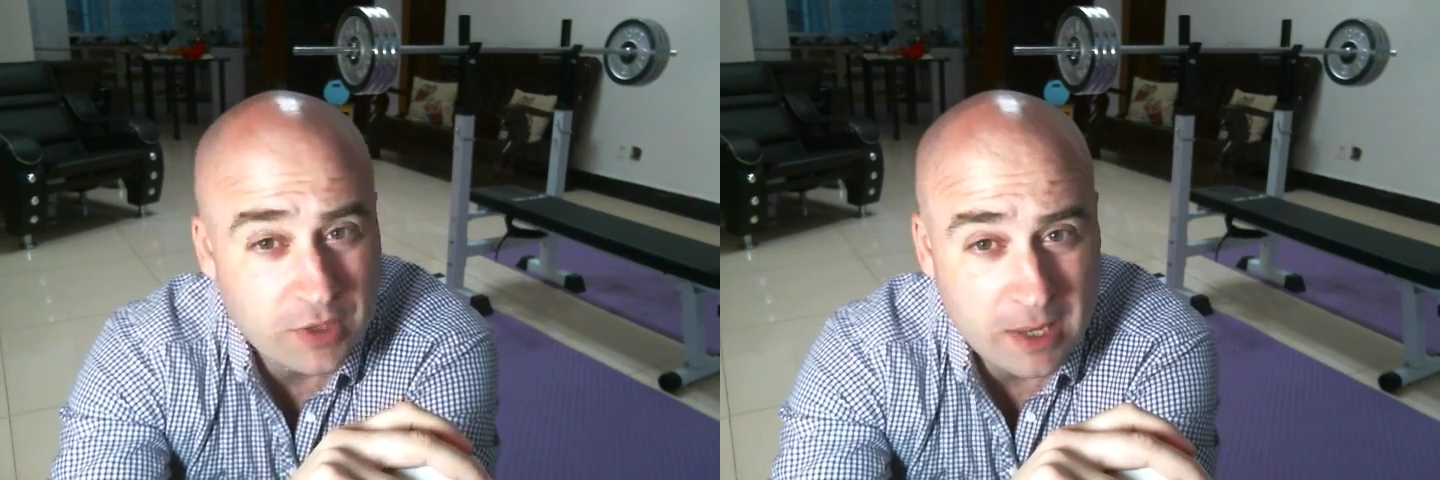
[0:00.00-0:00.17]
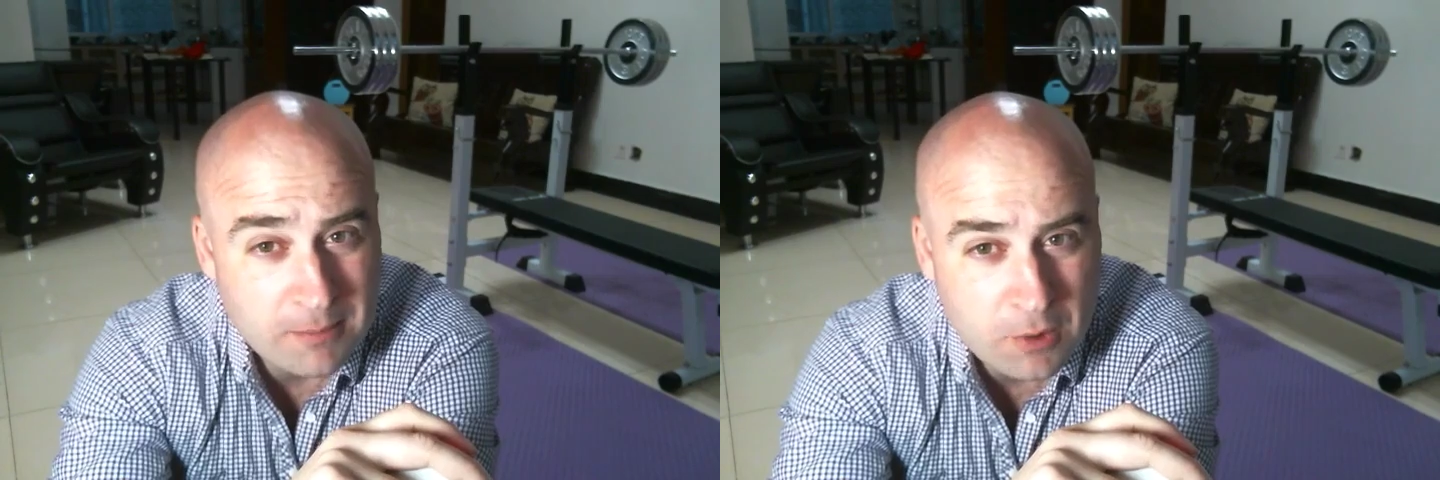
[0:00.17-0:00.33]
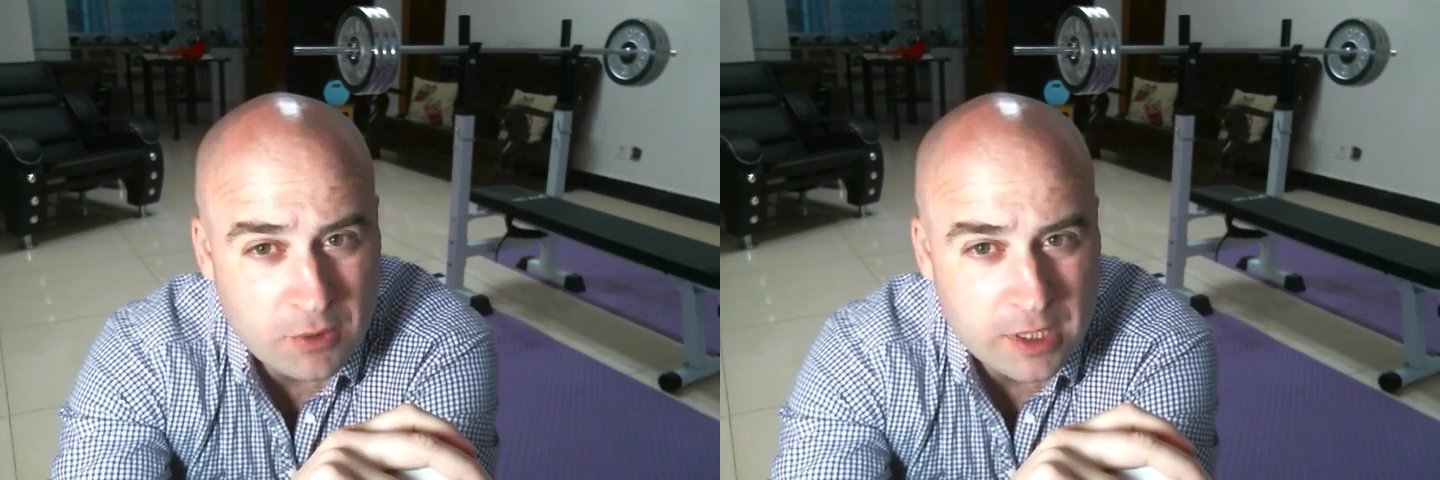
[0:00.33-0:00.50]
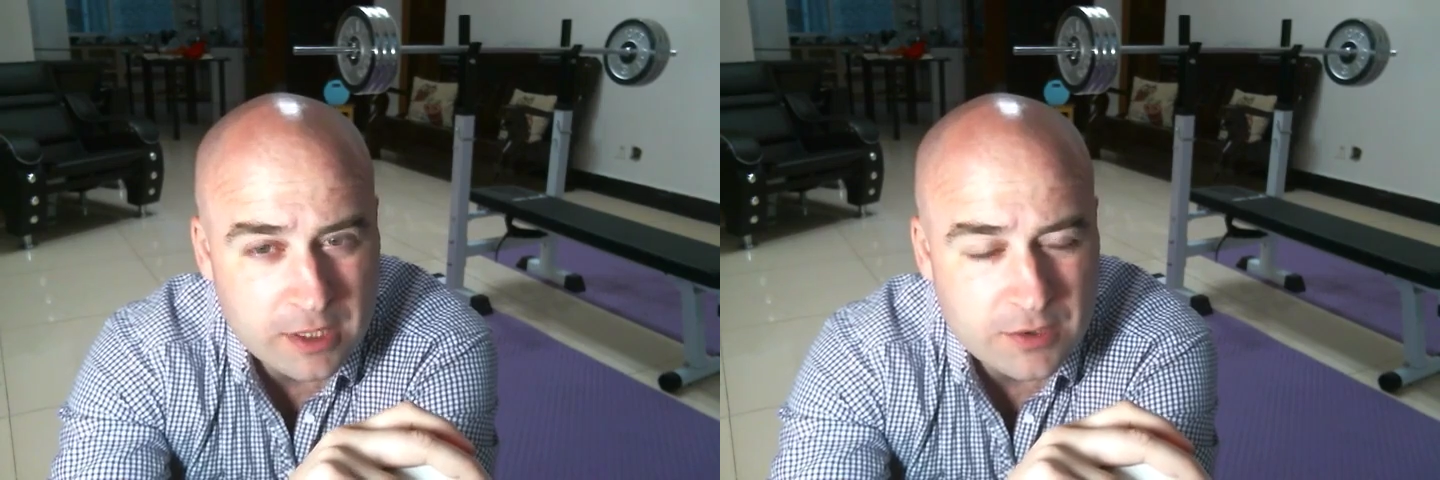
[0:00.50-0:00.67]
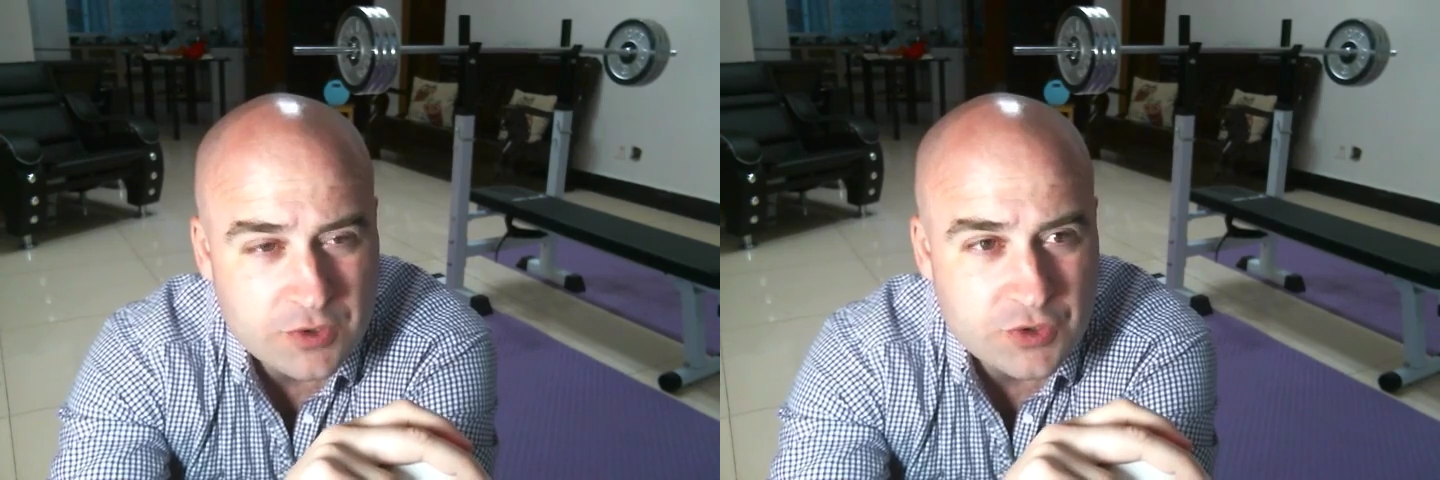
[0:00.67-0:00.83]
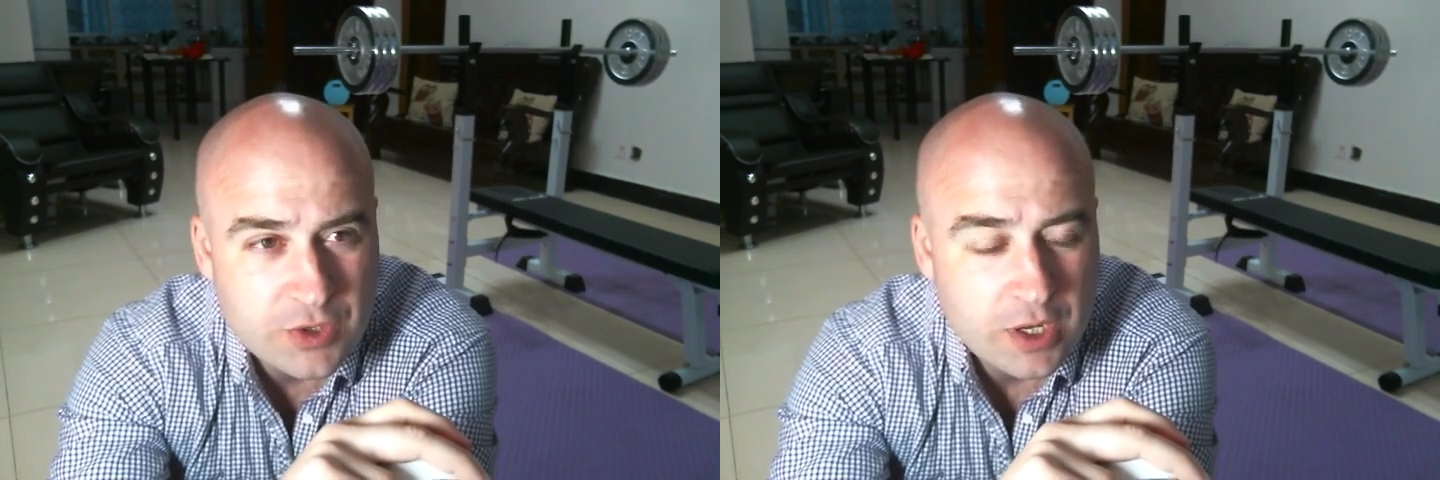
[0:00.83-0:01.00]

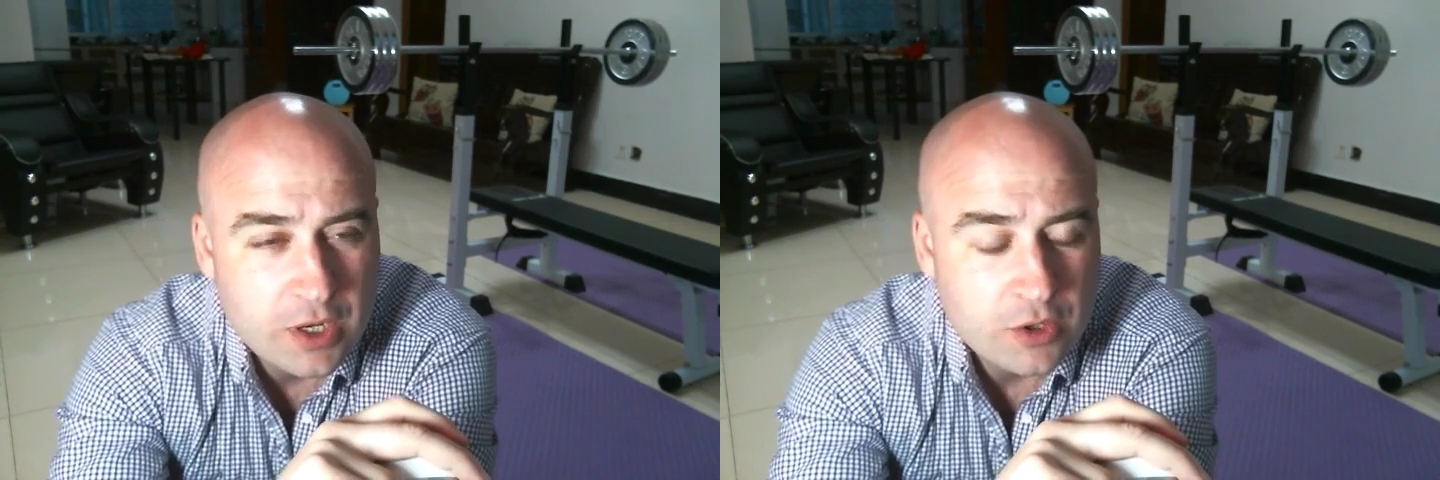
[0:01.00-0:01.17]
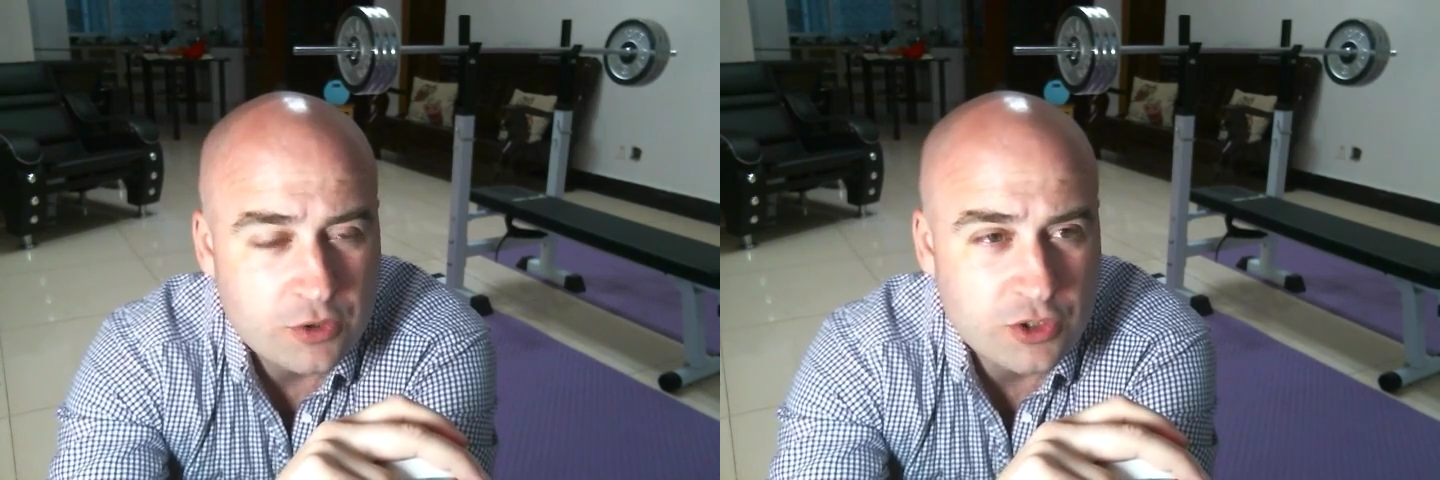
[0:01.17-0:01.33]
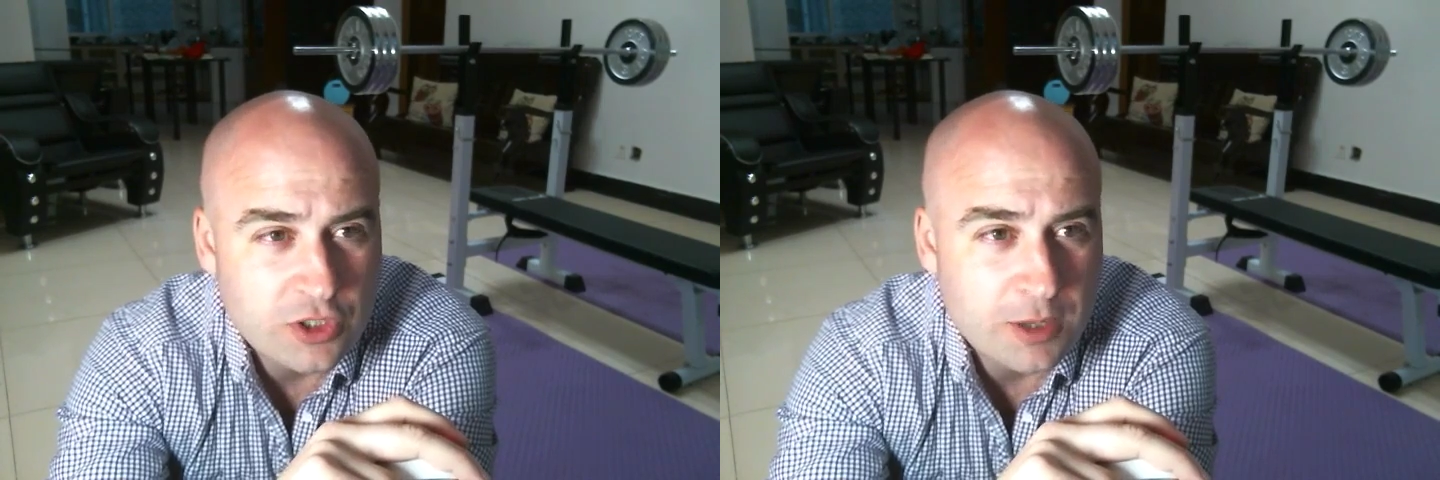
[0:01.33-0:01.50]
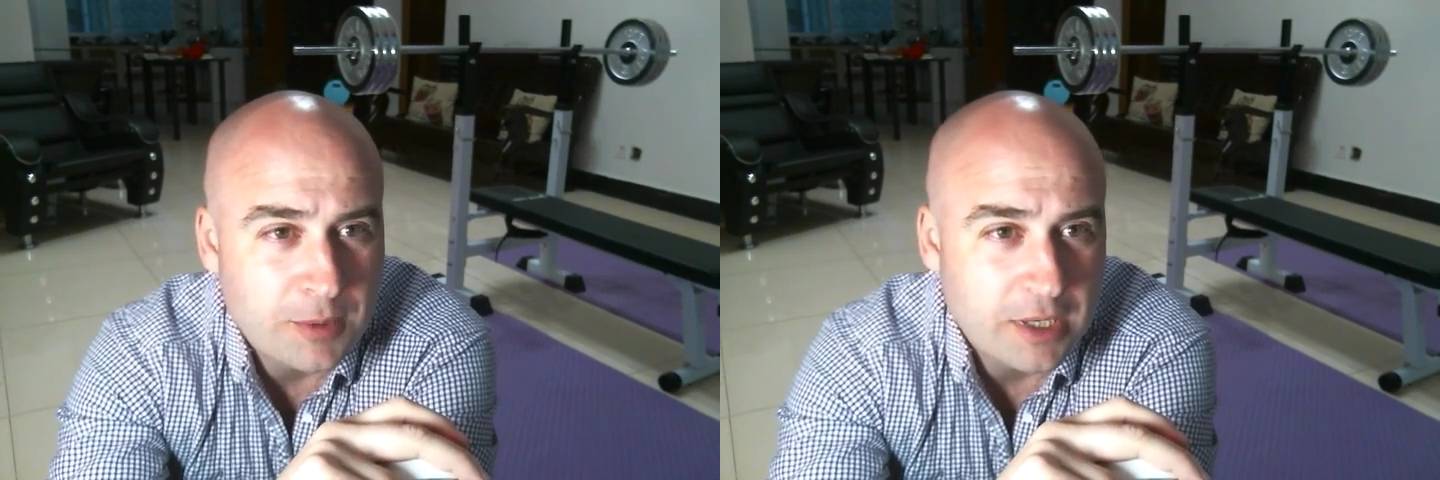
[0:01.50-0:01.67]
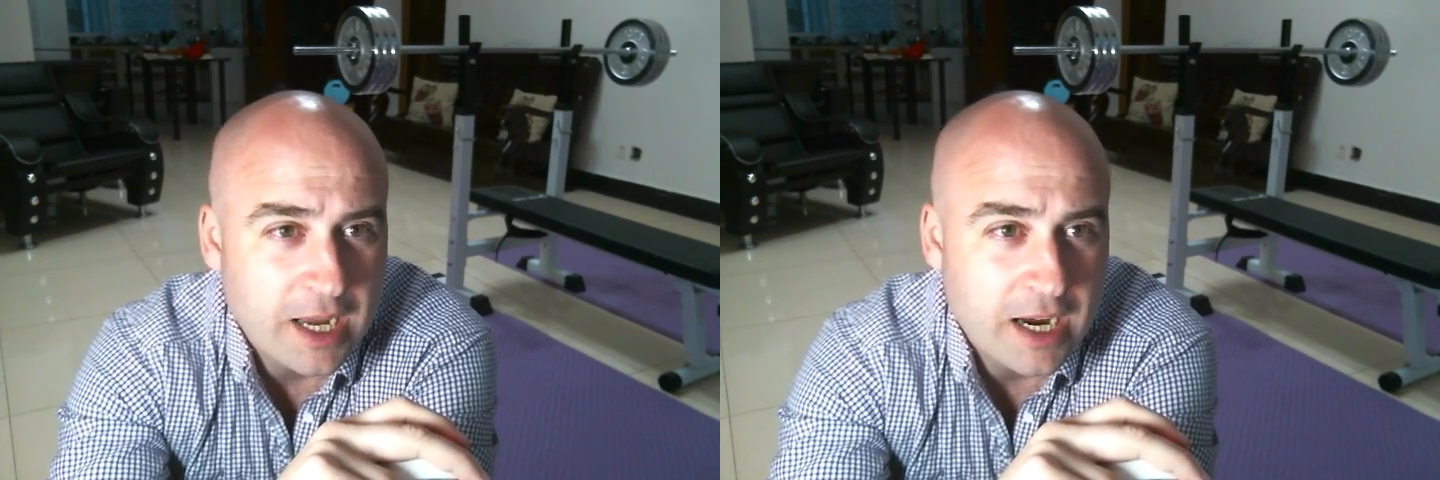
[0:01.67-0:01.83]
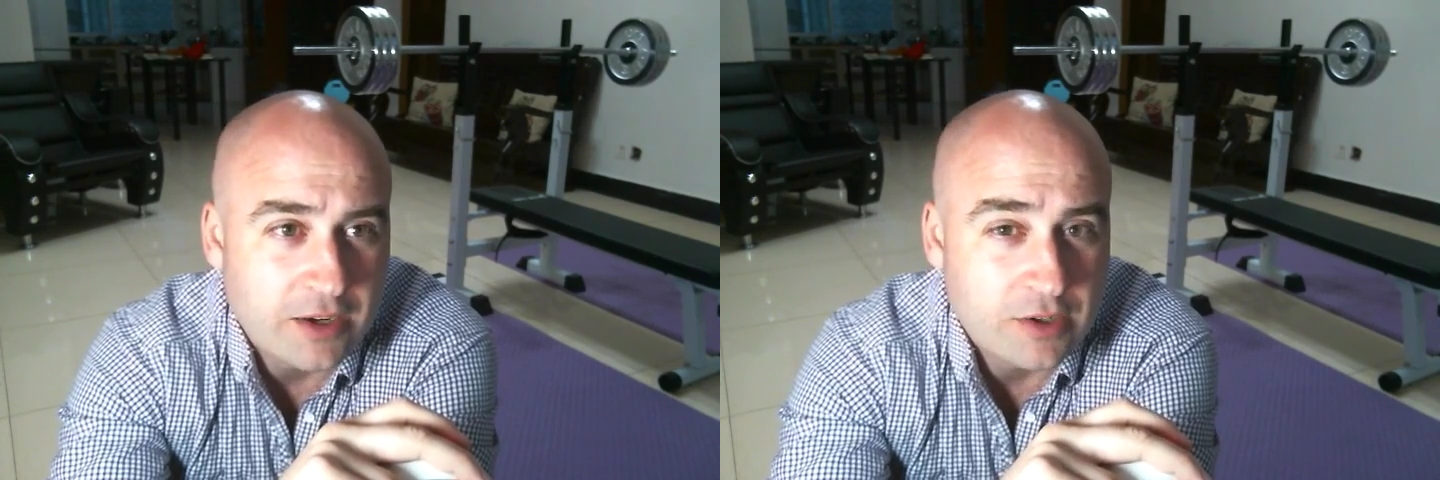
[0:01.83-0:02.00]
Cambodians who turn up in
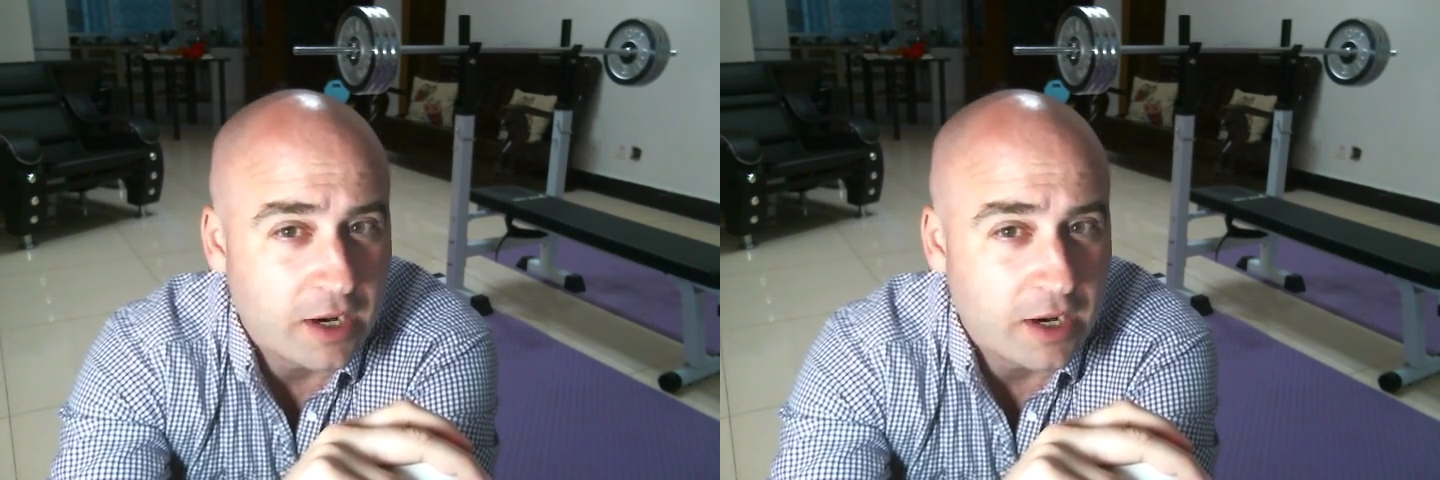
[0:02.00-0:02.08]
Canada.